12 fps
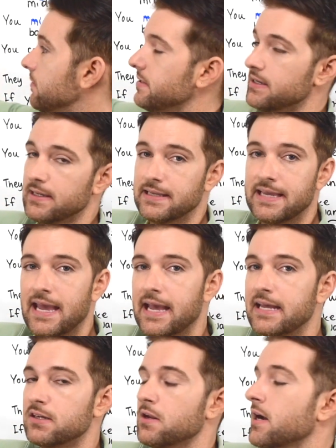being
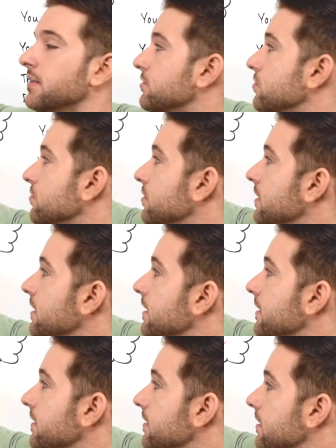cannot. So
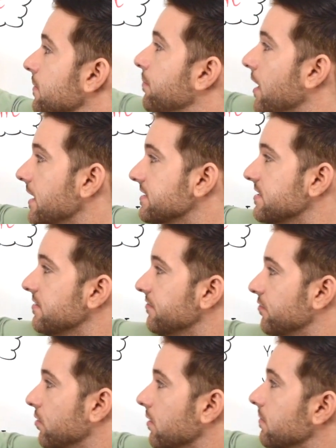positive
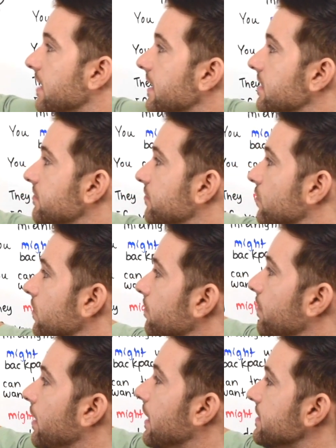form, negative
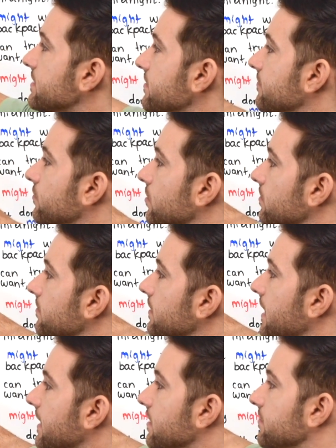form, positive form,
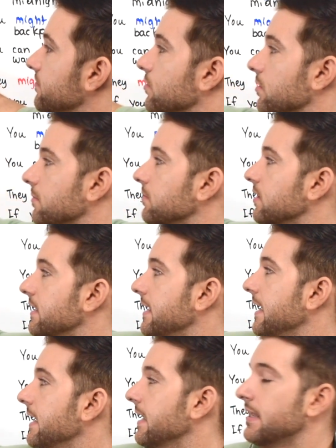negative form.
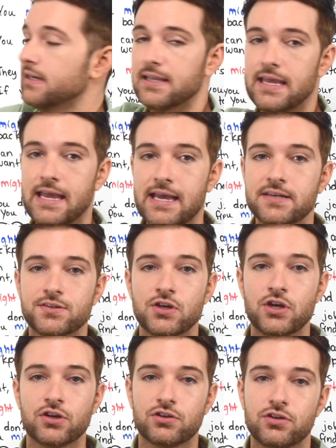Can, can't,
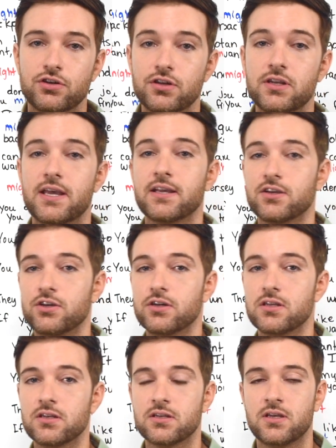could, and
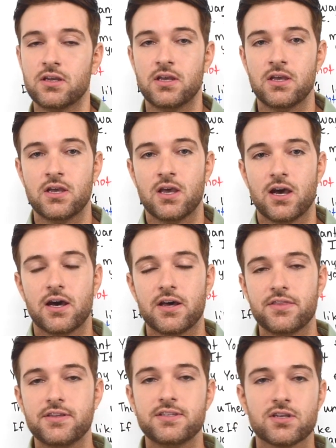couldn't.
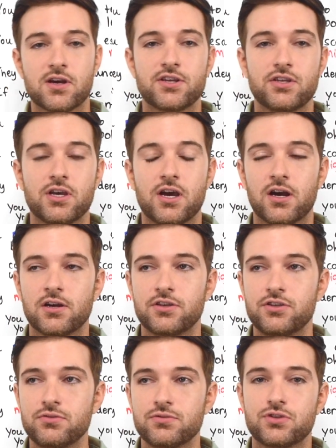These are
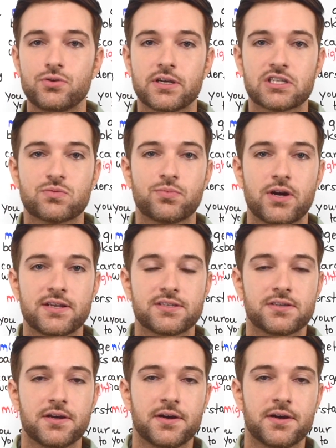used to express